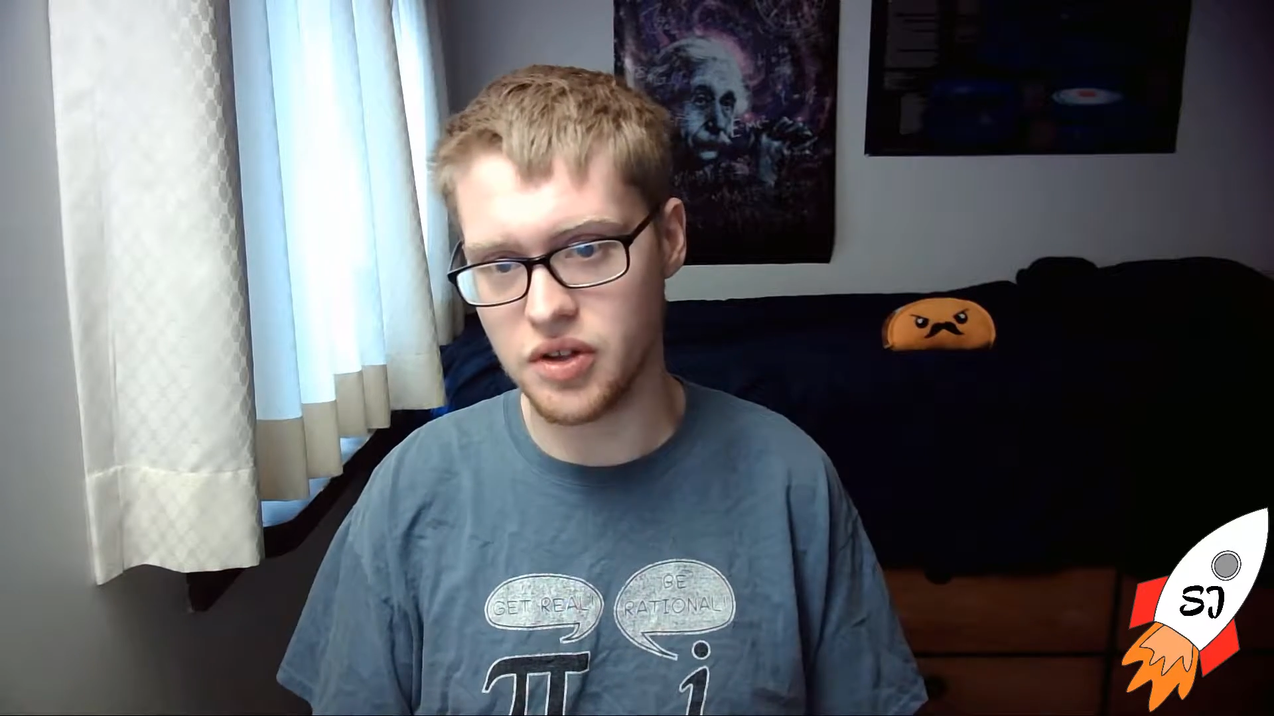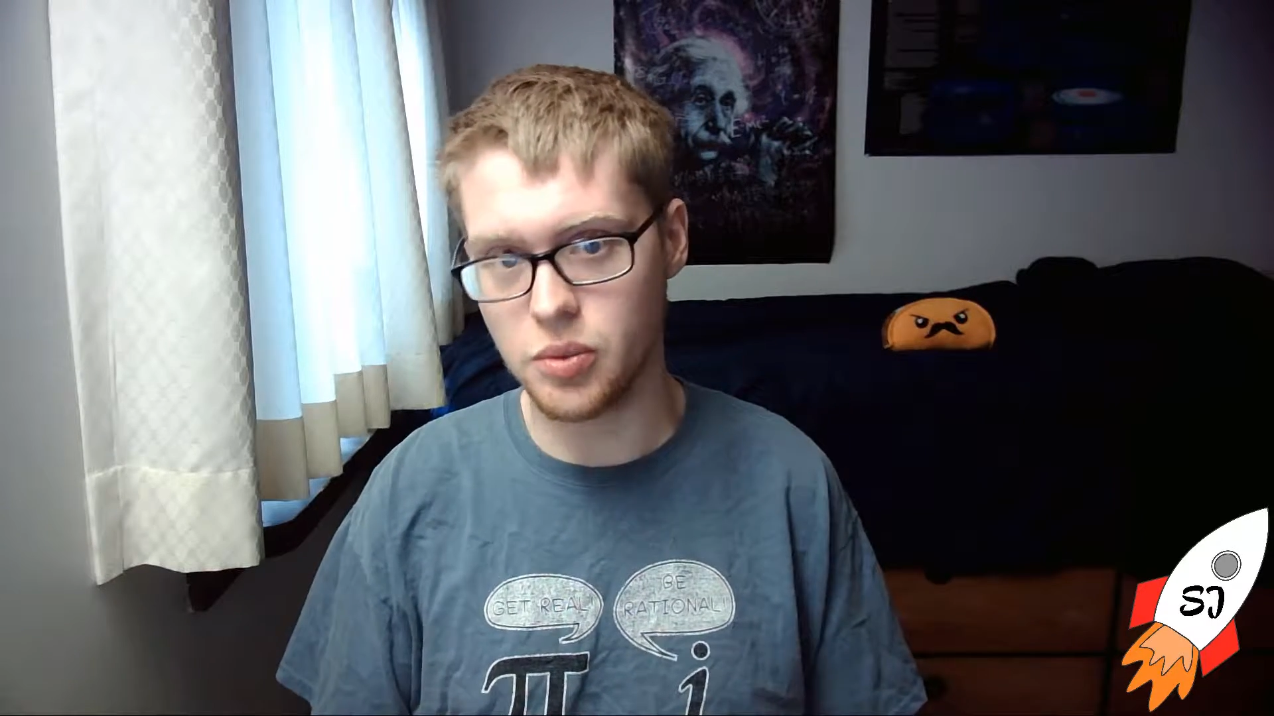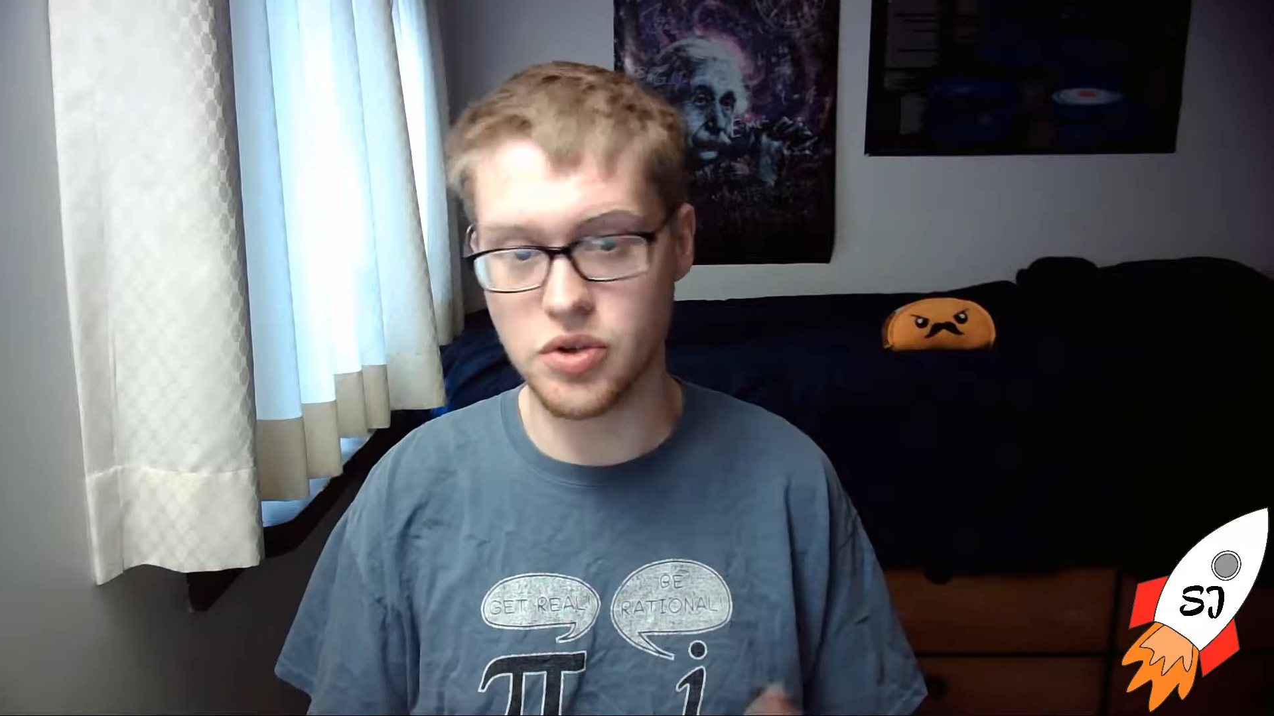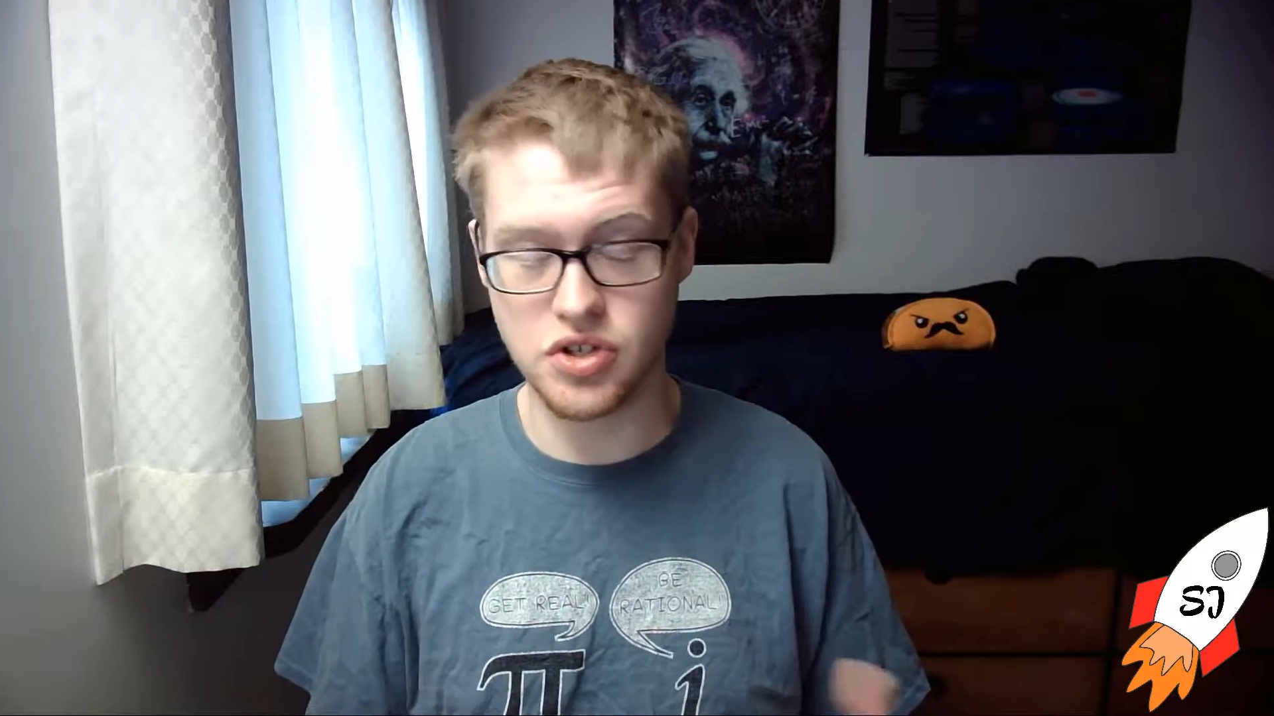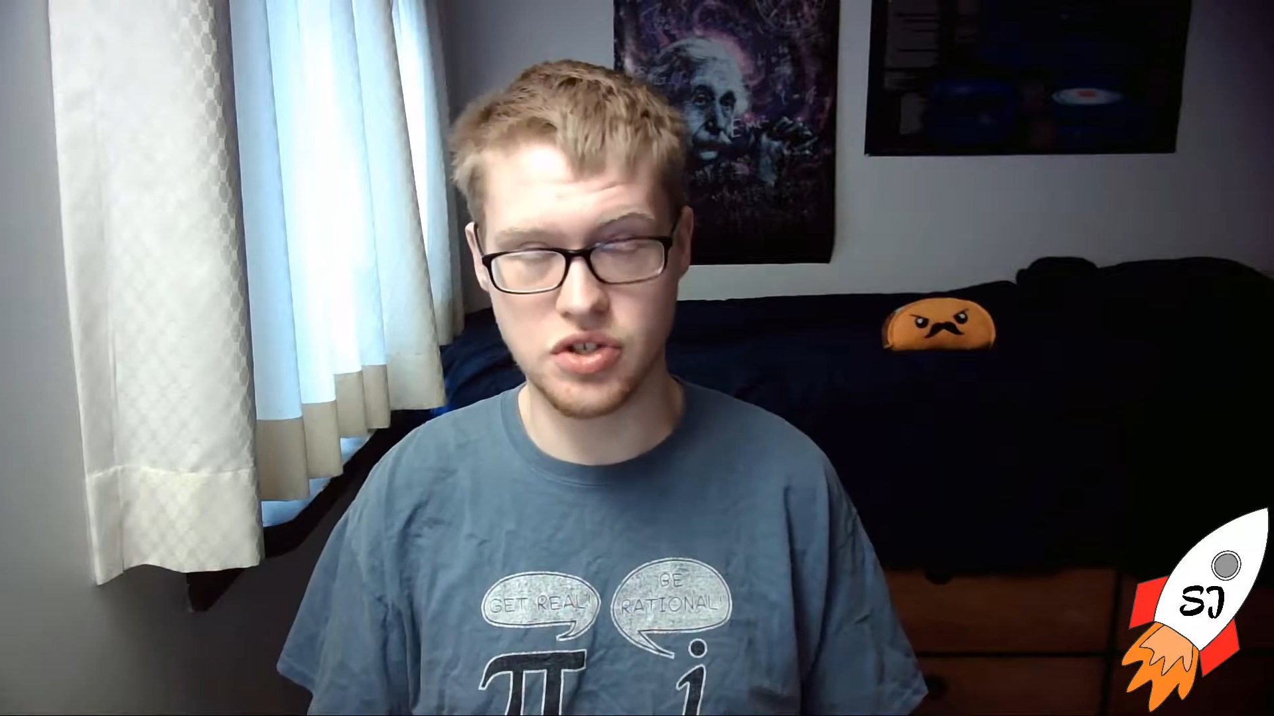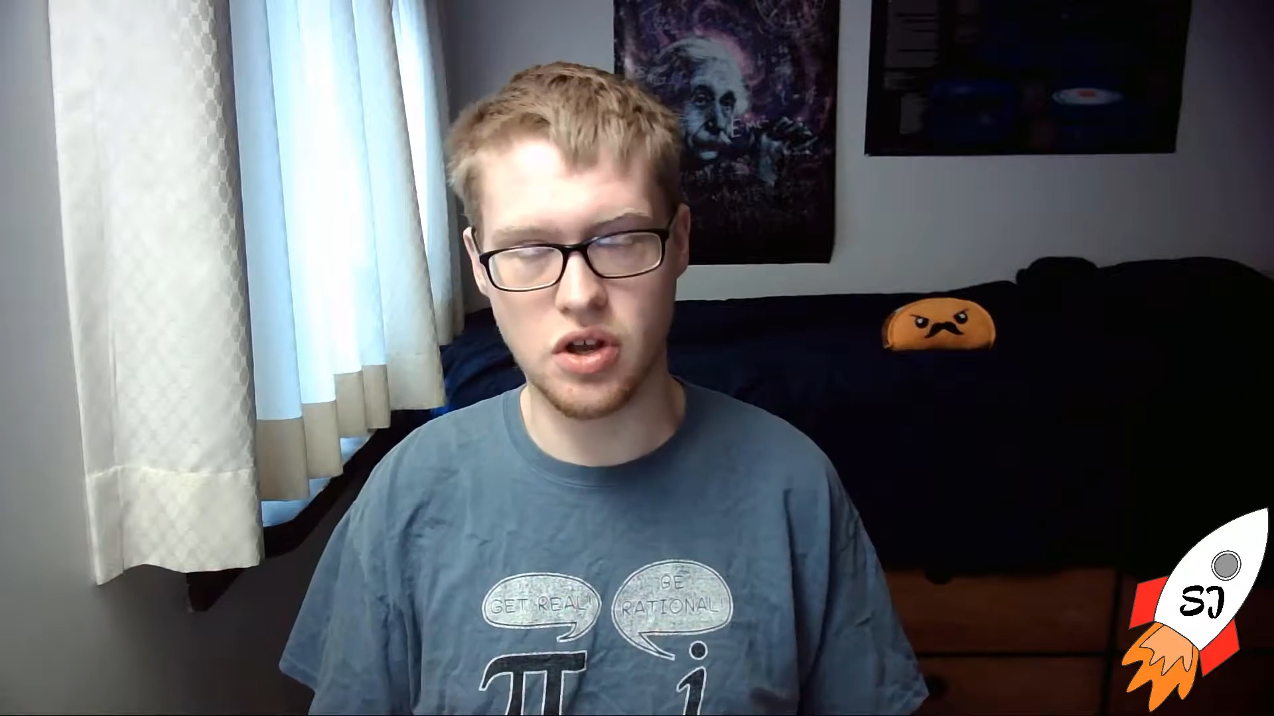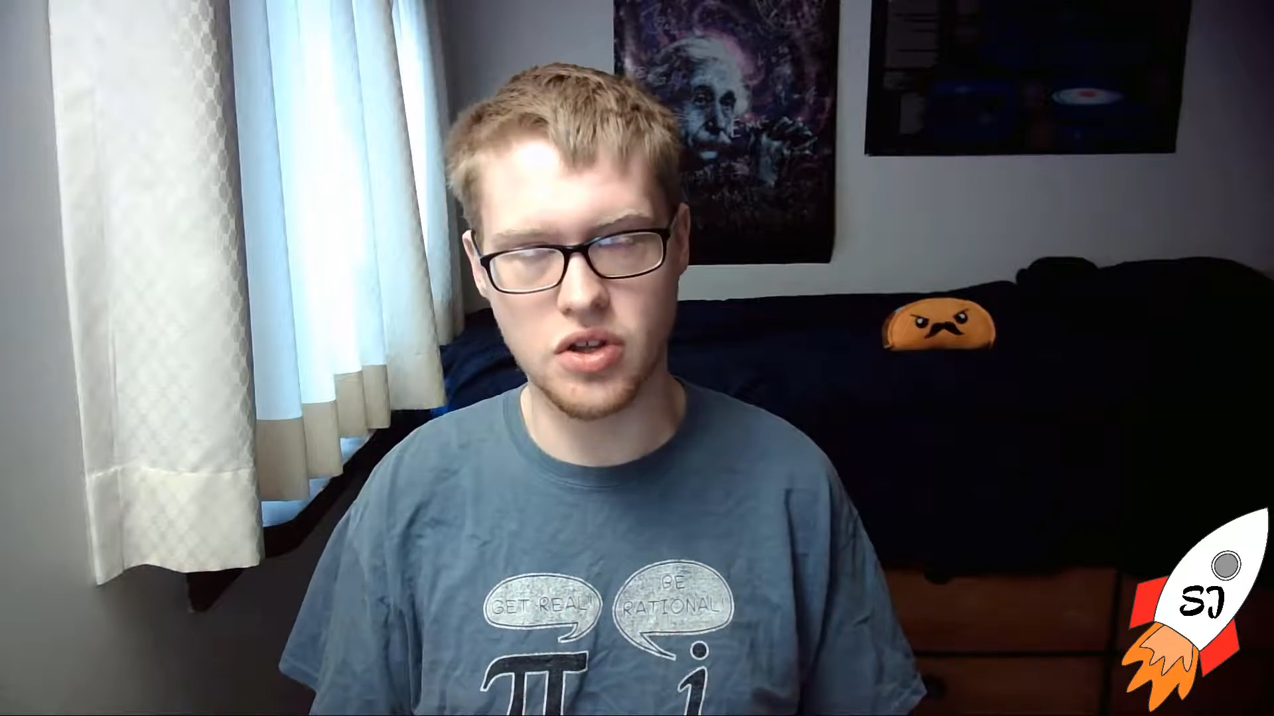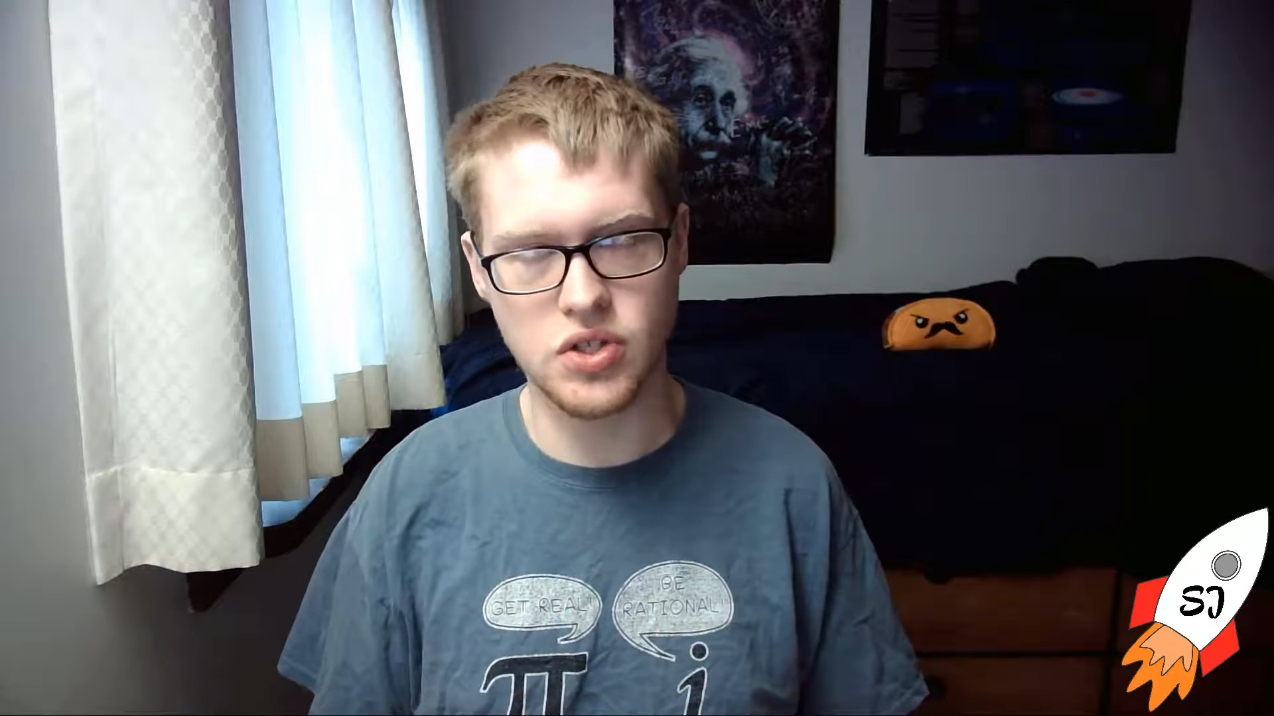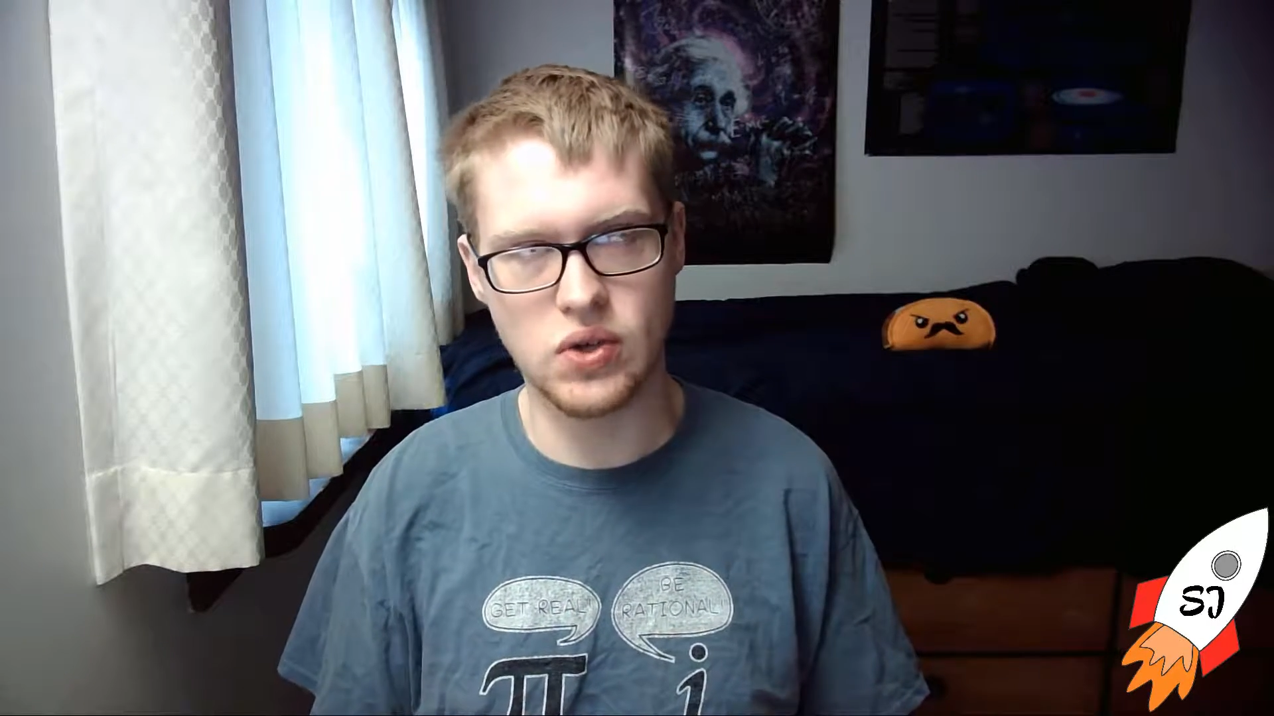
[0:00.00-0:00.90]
which also